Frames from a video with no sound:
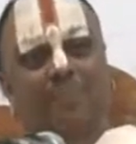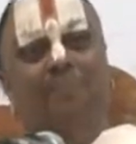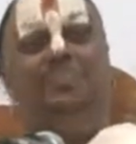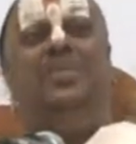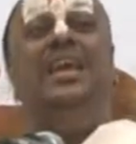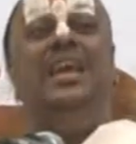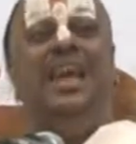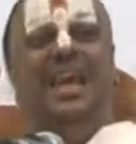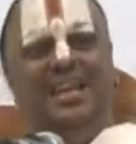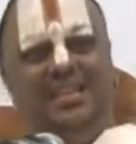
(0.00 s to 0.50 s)

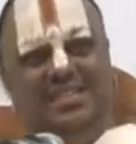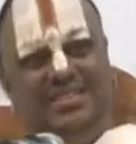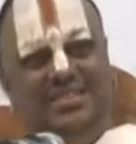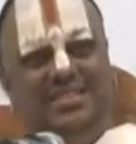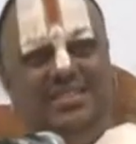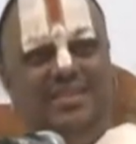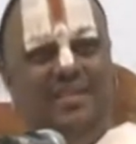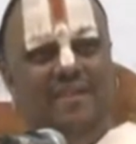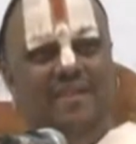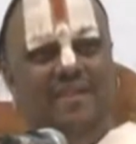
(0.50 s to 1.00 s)
something
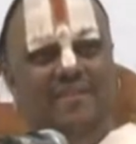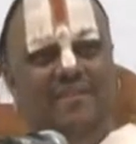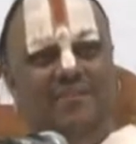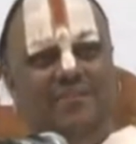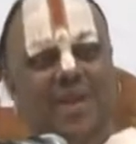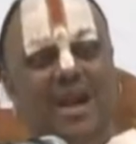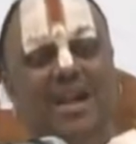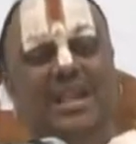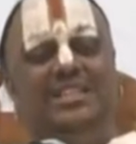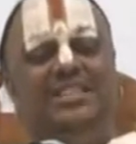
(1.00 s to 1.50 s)
else.
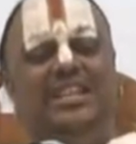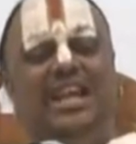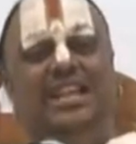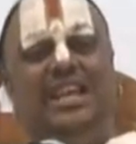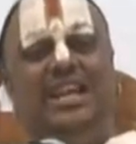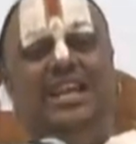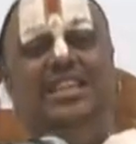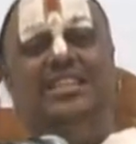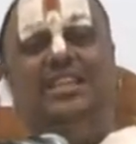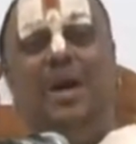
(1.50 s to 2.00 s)
What is
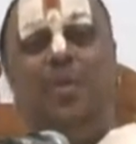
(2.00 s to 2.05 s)
that